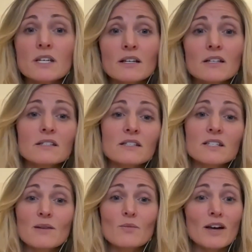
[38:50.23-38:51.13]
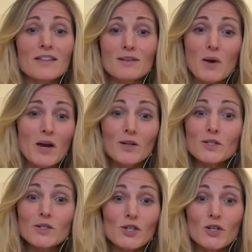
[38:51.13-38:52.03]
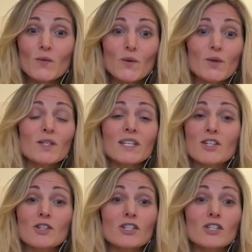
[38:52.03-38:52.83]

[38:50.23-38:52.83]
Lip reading: kids the same way the parents are cheering for those kids,